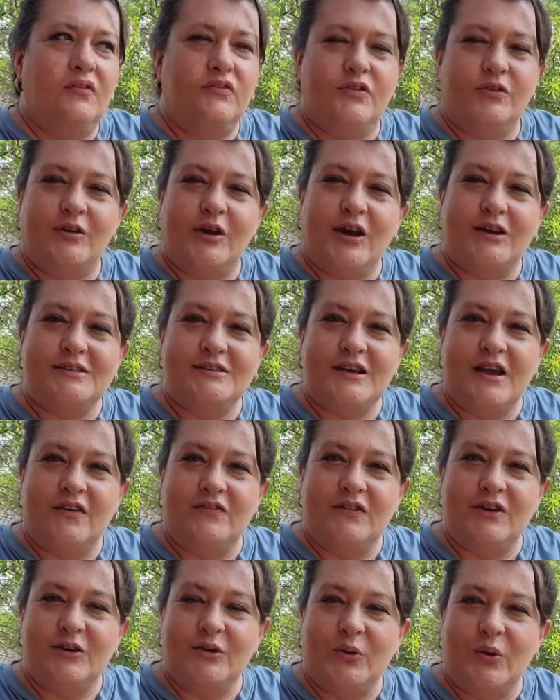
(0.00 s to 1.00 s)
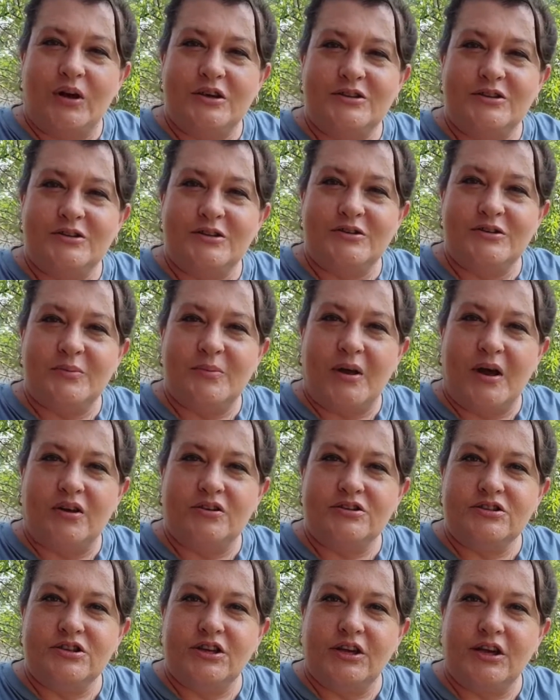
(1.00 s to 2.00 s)
you guys have any questions about
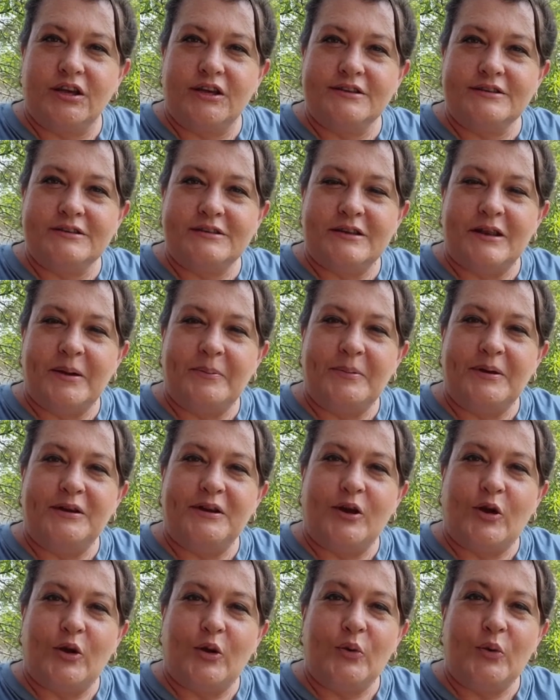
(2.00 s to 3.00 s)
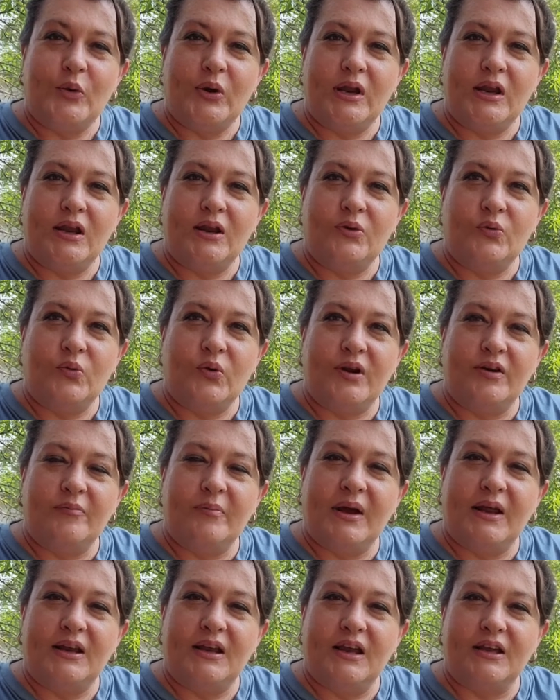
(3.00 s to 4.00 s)
chickens, let me know, and in one of
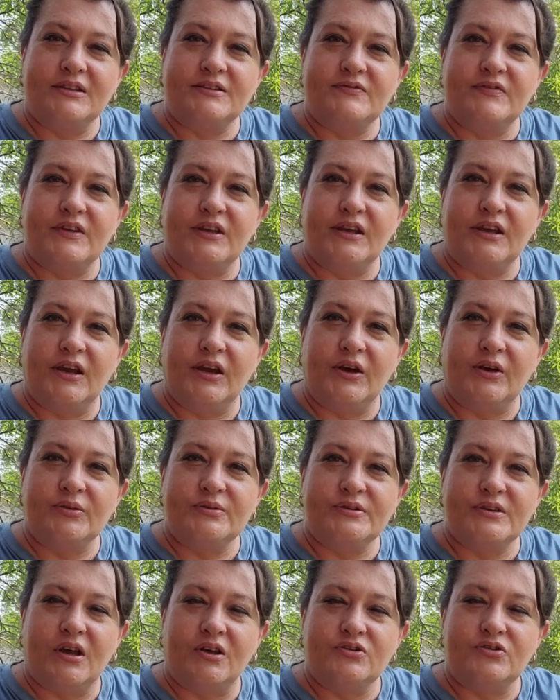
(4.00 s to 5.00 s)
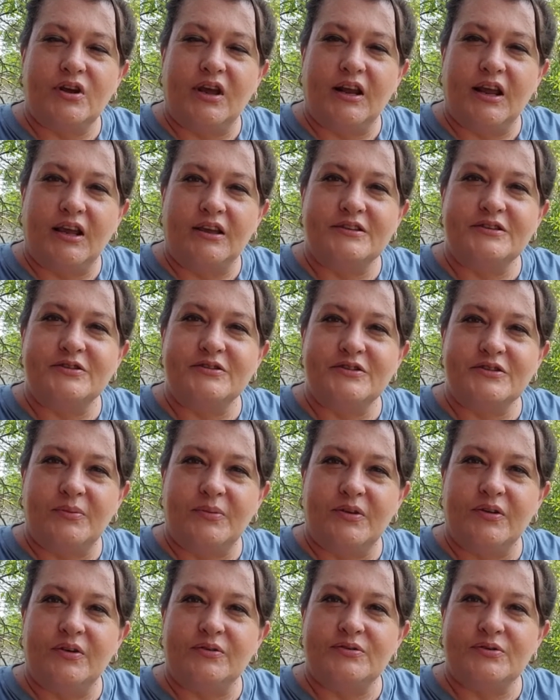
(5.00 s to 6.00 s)
my next videos I'll try to answer some
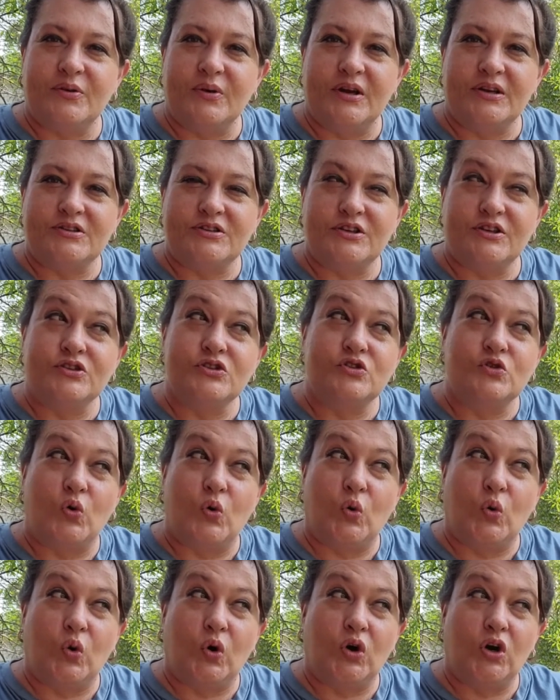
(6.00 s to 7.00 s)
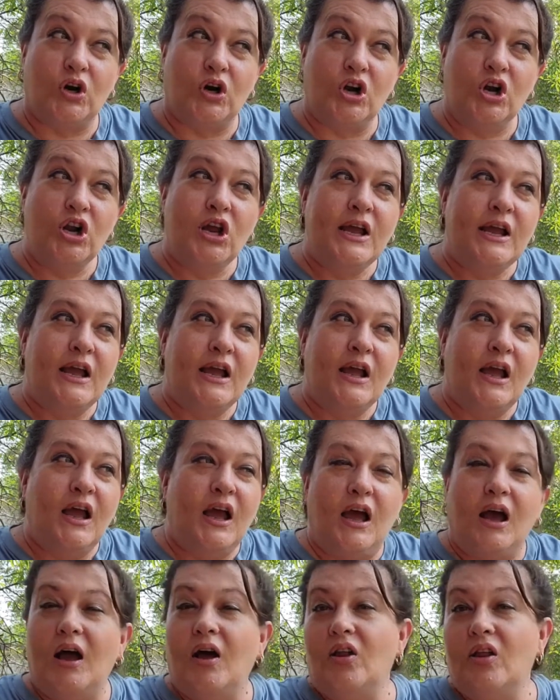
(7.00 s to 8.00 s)
of those questions, or
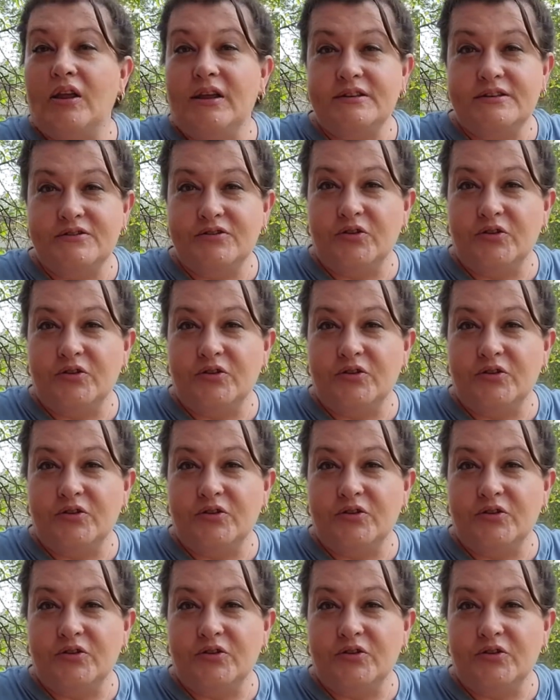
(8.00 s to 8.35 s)
I'll answer